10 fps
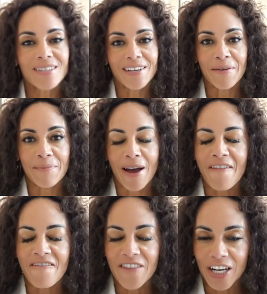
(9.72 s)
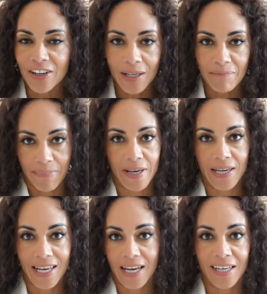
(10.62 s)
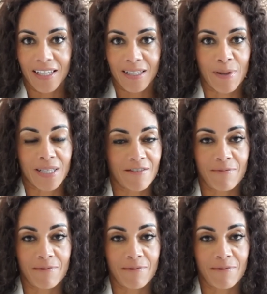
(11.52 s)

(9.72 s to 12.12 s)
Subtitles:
some very big and expensive